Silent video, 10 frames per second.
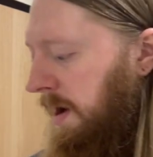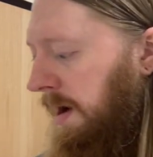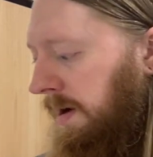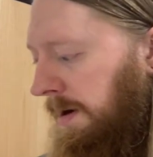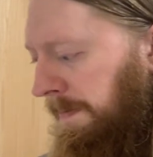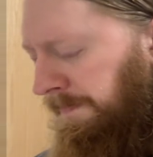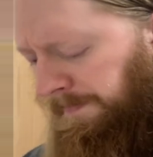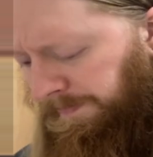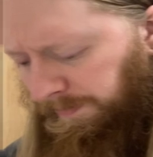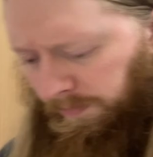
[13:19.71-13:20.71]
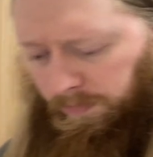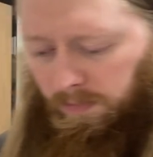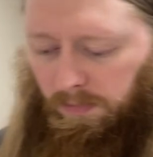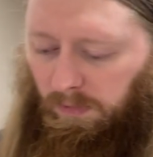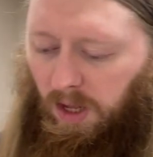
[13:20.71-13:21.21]
Um,
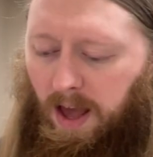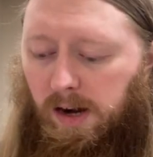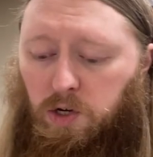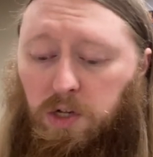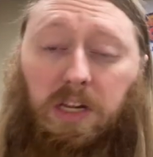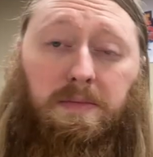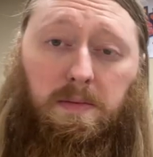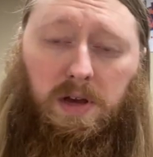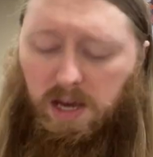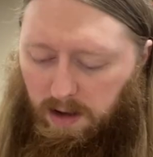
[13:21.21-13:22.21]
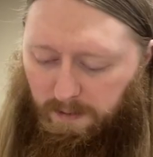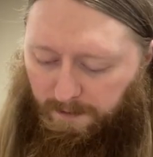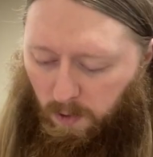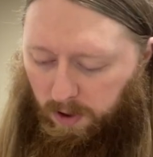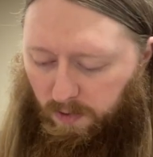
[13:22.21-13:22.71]
and it's just gonna be me
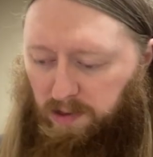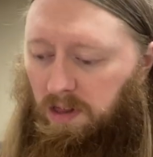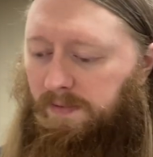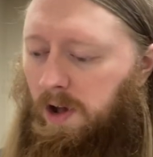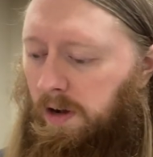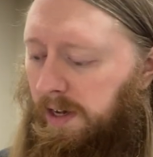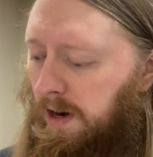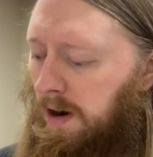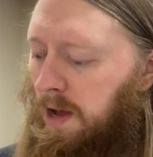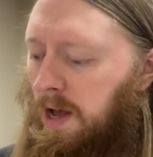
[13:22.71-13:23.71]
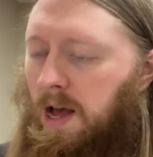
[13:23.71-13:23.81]
for the rest of the vlog here.